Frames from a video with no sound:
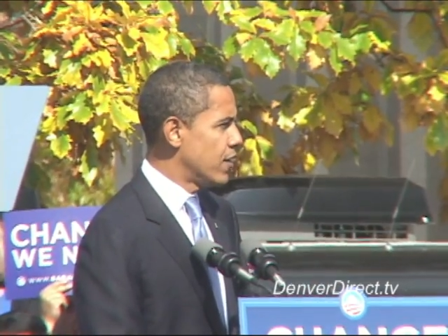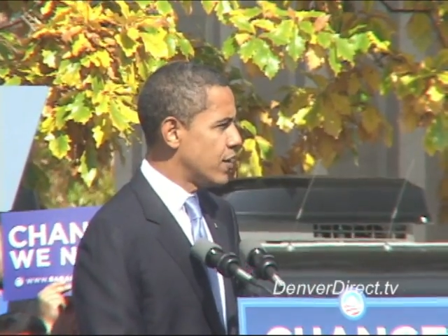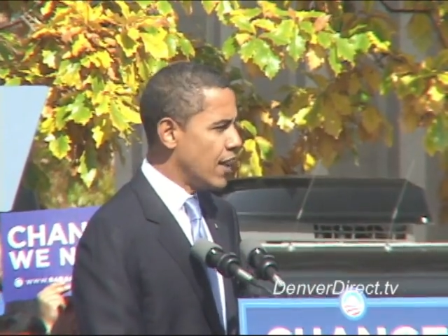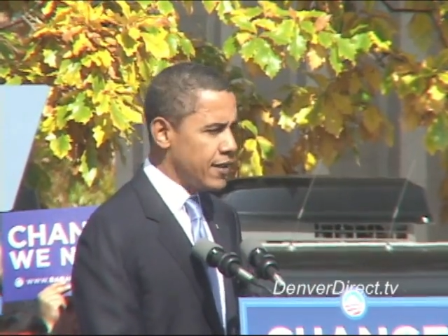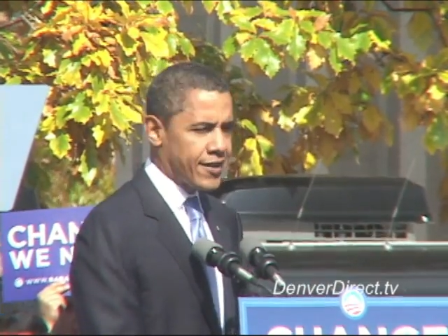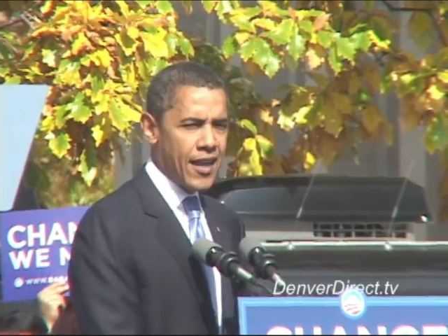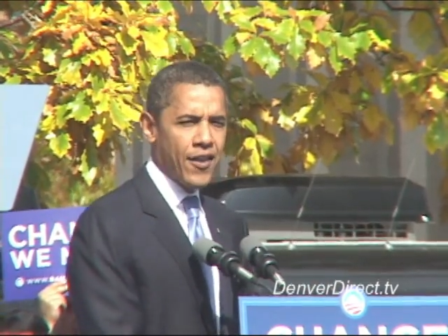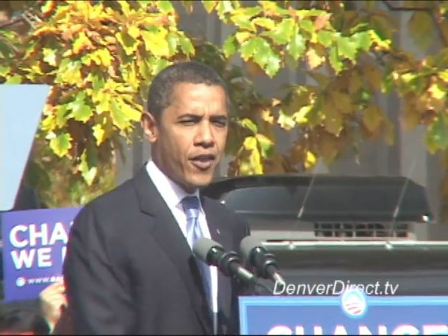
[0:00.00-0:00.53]
So
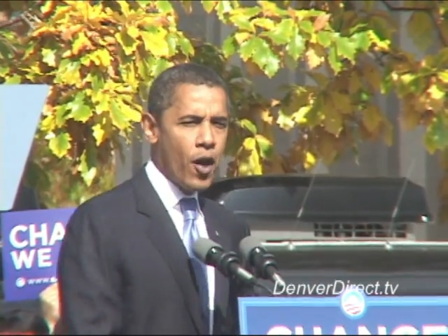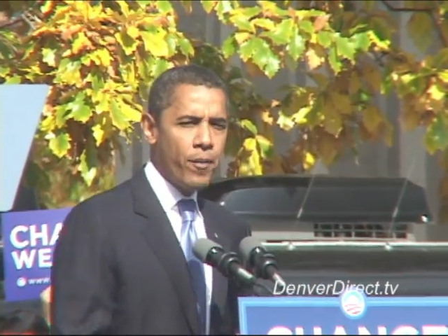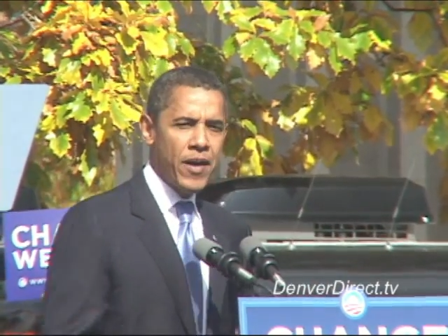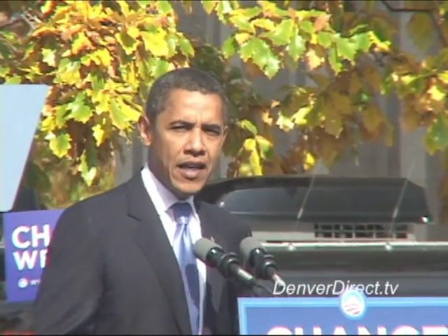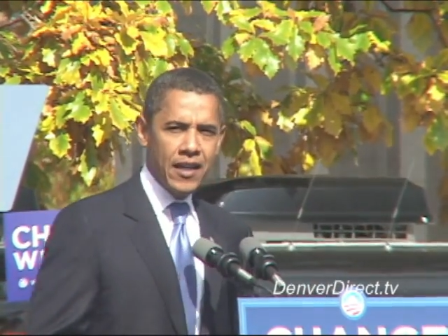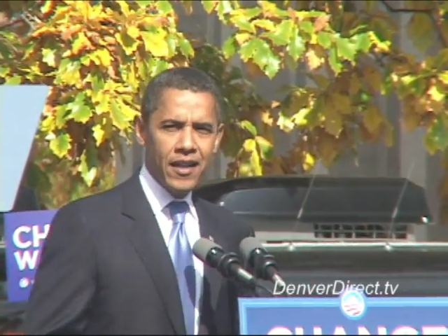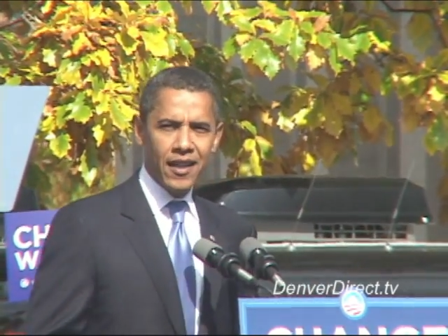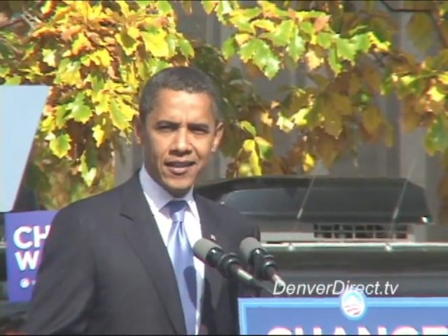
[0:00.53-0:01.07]
they said they'll
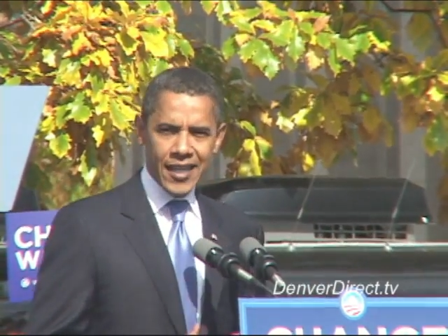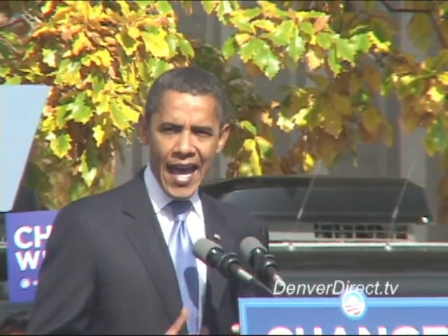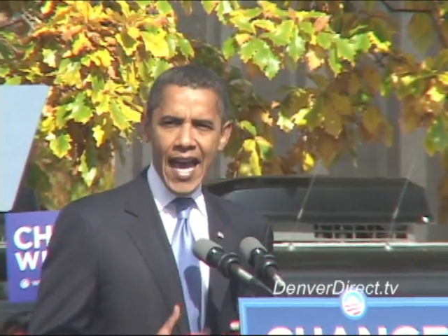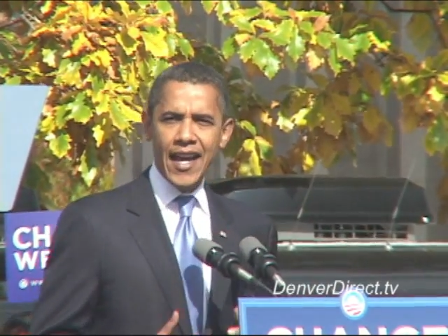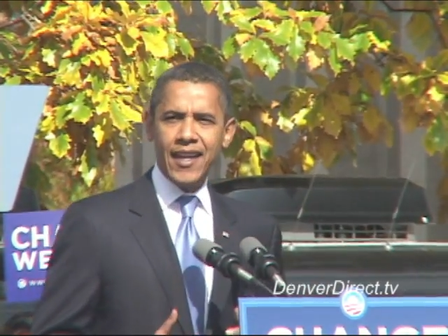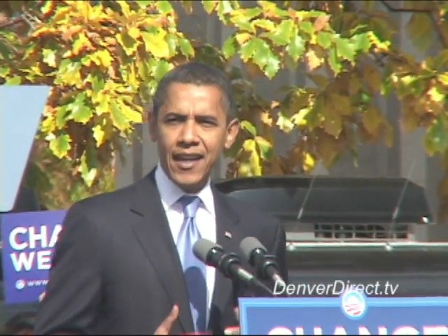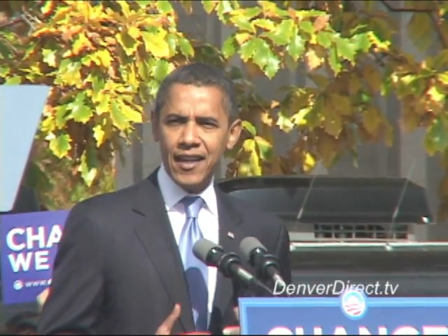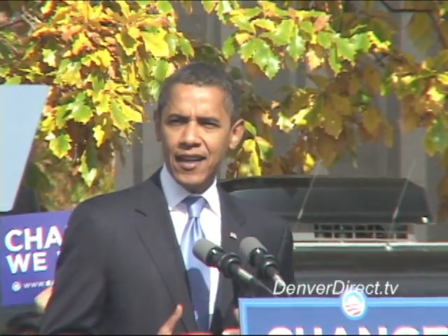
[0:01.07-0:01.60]
be
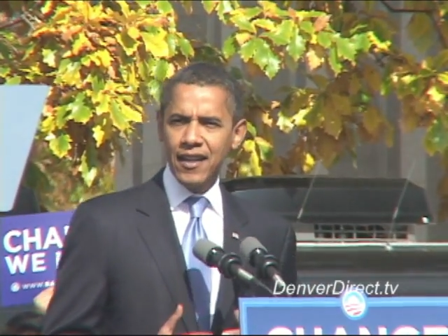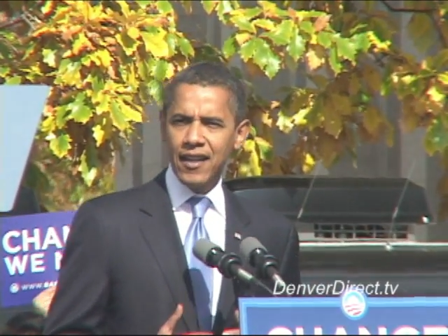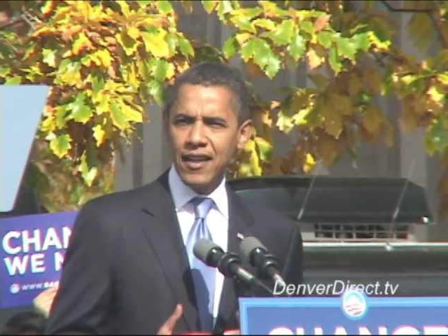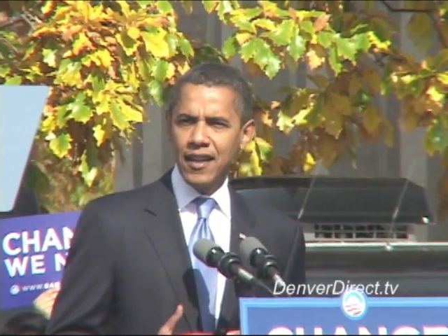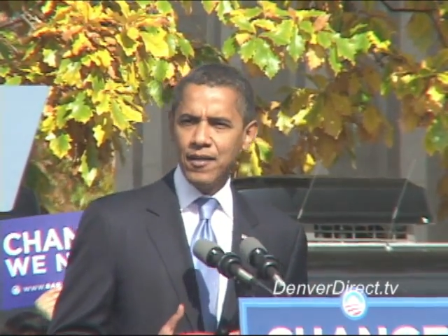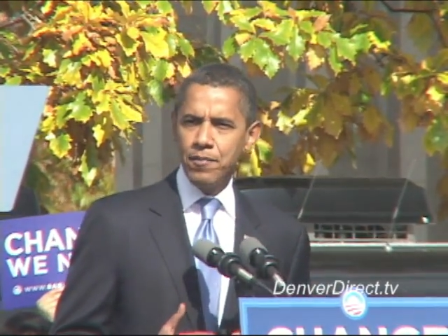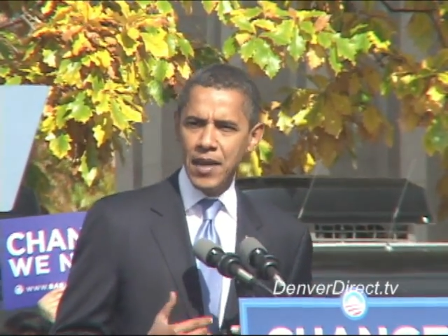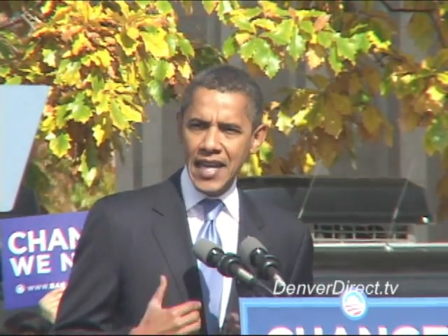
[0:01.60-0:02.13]
attacking
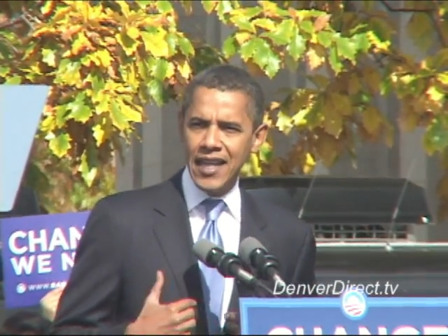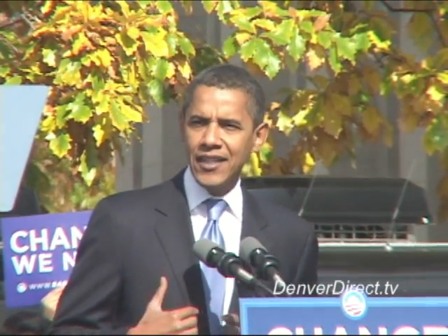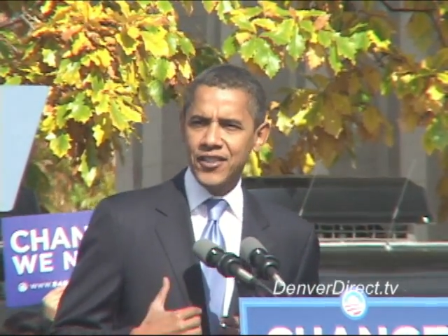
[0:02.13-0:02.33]
me